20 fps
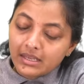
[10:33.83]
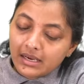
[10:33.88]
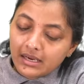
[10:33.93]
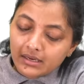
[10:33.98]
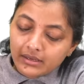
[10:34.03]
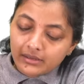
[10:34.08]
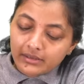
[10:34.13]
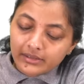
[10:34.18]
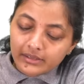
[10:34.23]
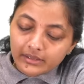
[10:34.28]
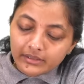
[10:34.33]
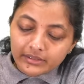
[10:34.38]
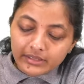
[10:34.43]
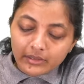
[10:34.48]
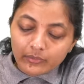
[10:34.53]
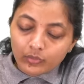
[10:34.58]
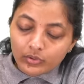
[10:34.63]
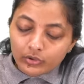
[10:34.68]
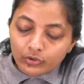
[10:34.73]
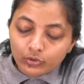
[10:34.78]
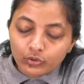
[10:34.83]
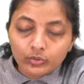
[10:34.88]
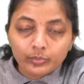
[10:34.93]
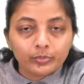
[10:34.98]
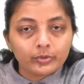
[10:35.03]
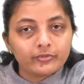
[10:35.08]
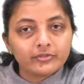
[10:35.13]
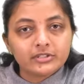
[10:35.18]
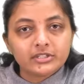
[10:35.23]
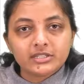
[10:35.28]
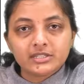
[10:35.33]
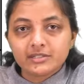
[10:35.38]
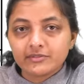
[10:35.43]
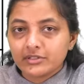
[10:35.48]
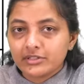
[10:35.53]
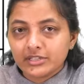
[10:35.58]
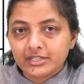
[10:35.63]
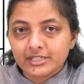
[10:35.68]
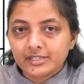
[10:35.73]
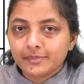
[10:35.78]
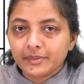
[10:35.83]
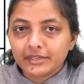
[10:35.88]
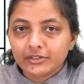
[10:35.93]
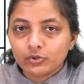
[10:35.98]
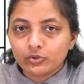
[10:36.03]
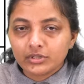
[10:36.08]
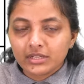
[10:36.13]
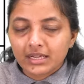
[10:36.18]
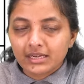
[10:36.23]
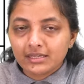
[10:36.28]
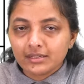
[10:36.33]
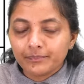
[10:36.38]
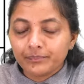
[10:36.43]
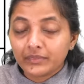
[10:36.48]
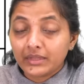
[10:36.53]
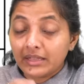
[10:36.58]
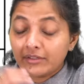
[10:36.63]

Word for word: Earlier, there were no provisions with respect to that.